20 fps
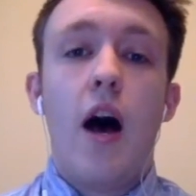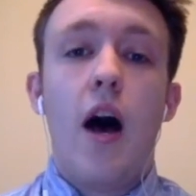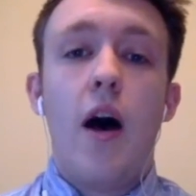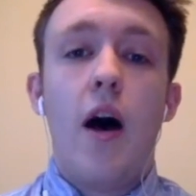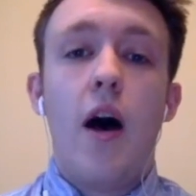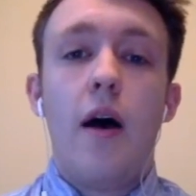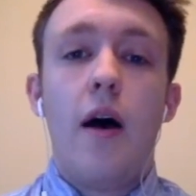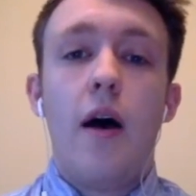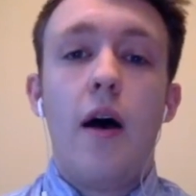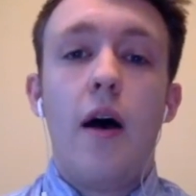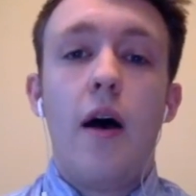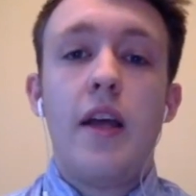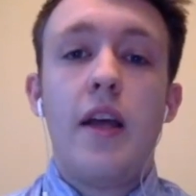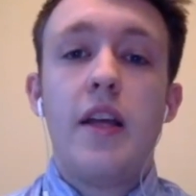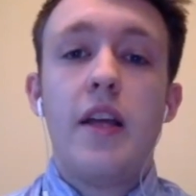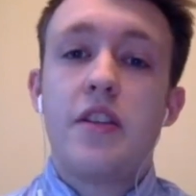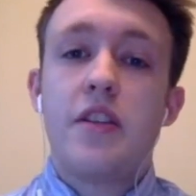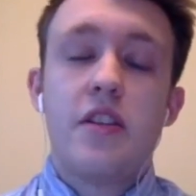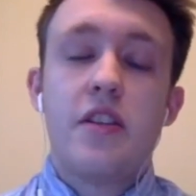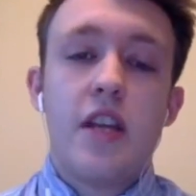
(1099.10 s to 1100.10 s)

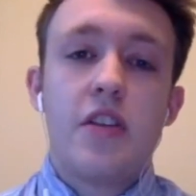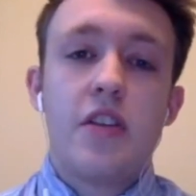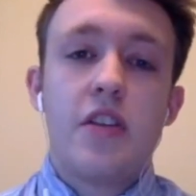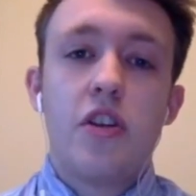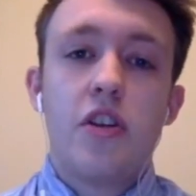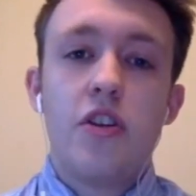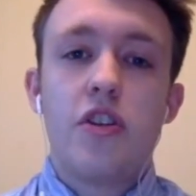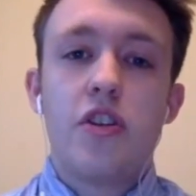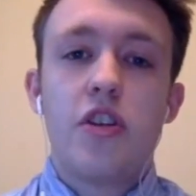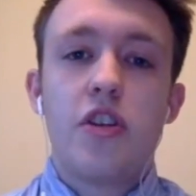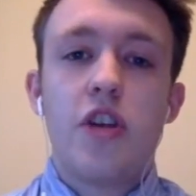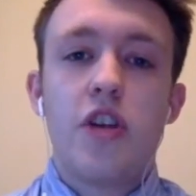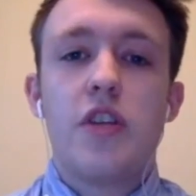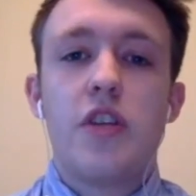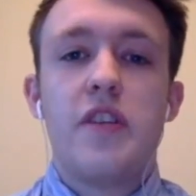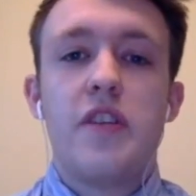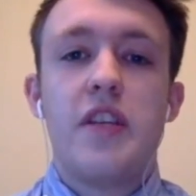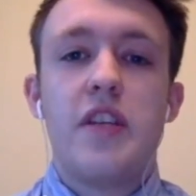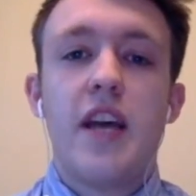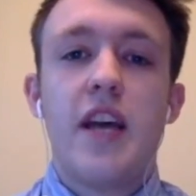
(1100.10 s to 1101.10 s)
It's good
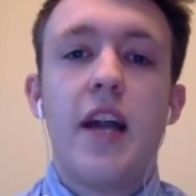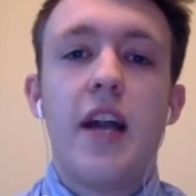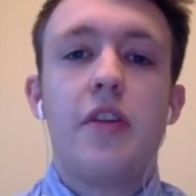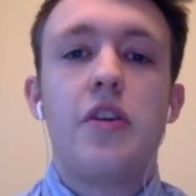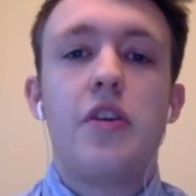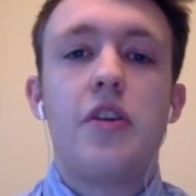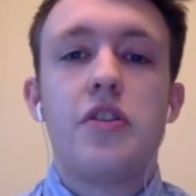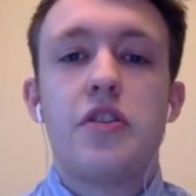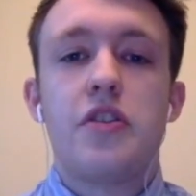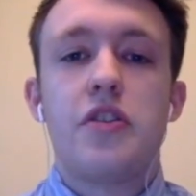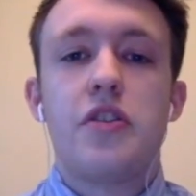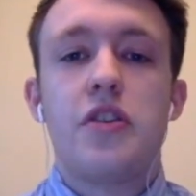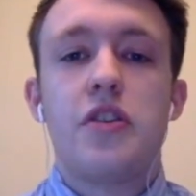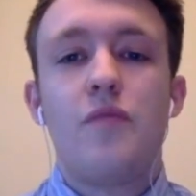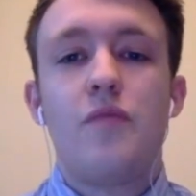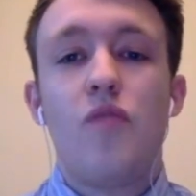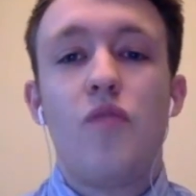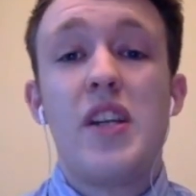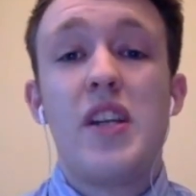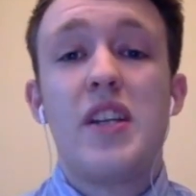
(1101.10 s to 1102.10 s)
signs for Zidane because
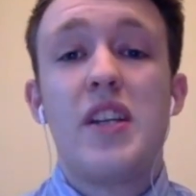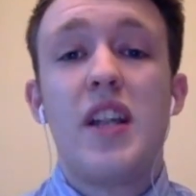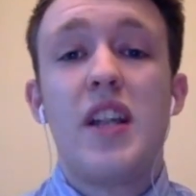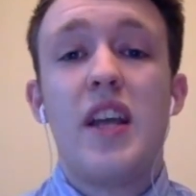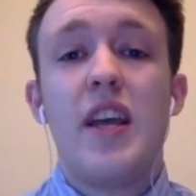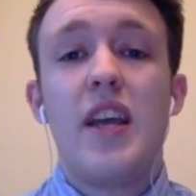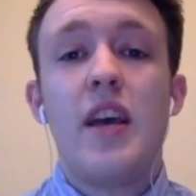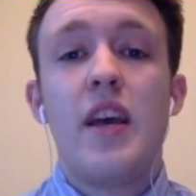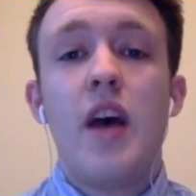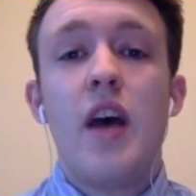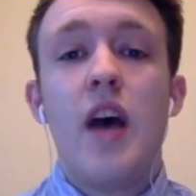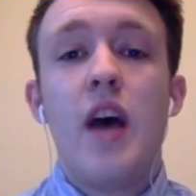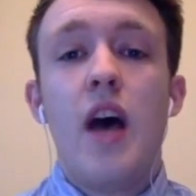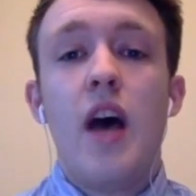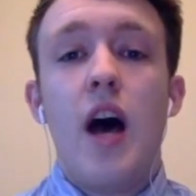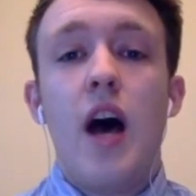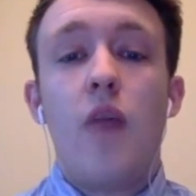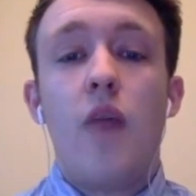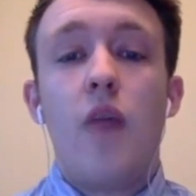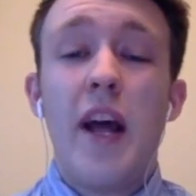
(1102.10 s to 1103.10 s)
recently
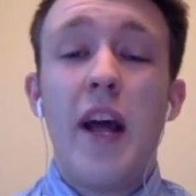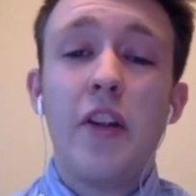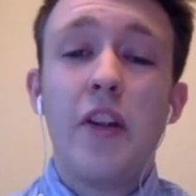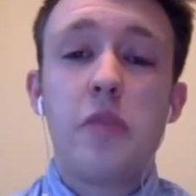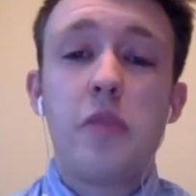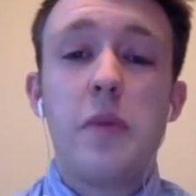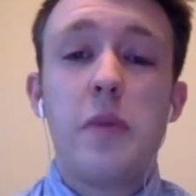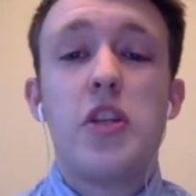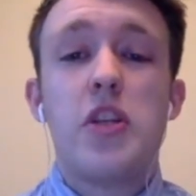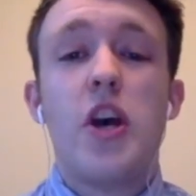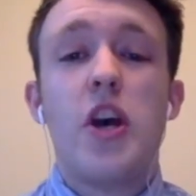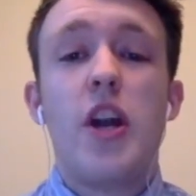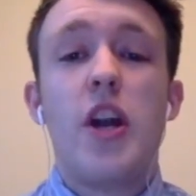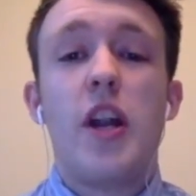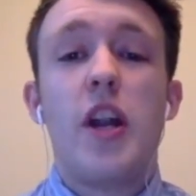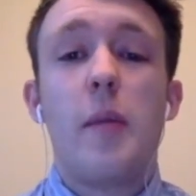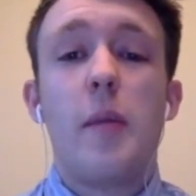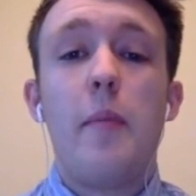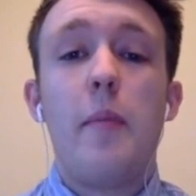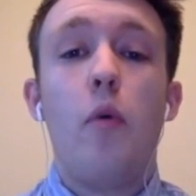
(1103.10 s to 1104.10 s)
Ronaldo's been
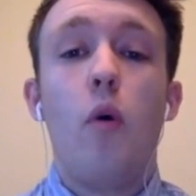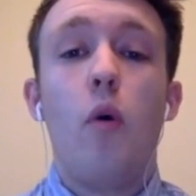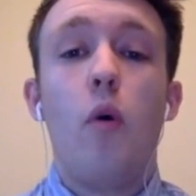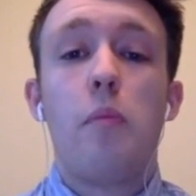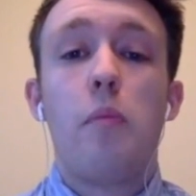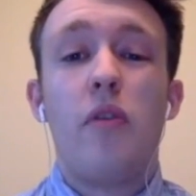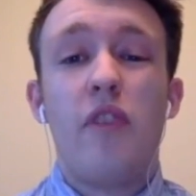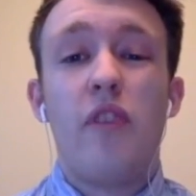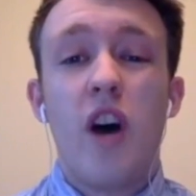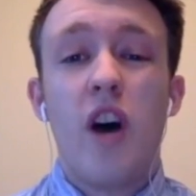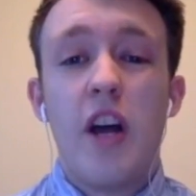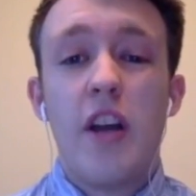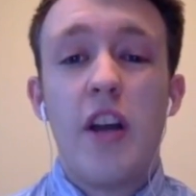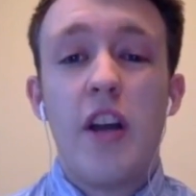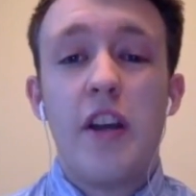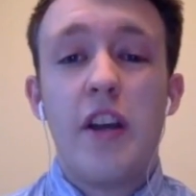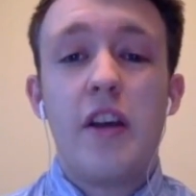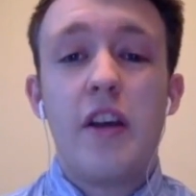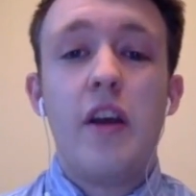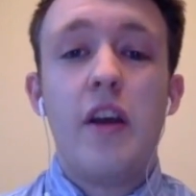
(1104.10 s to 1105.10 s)
turning a bit more
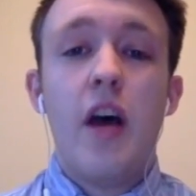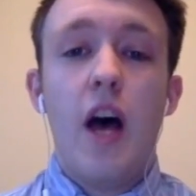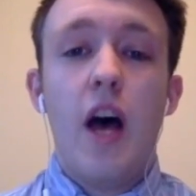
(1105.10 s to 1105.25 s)
provider.